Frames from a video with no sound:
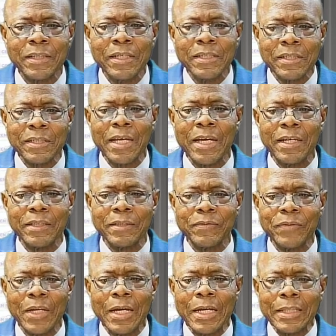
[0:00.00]
saying
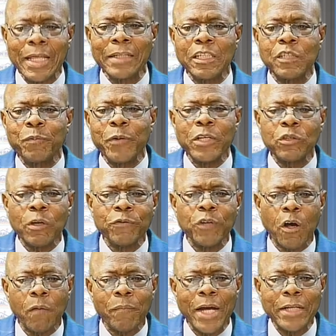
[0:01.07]
that the Spirit of the
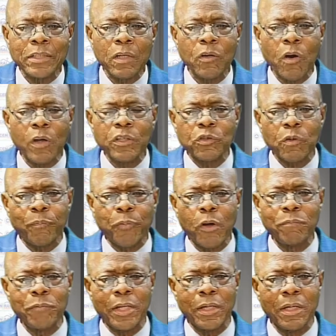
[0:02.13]
Almighty God is upon
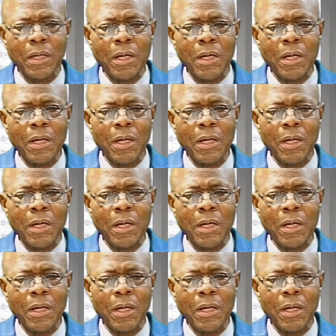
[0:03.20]
me,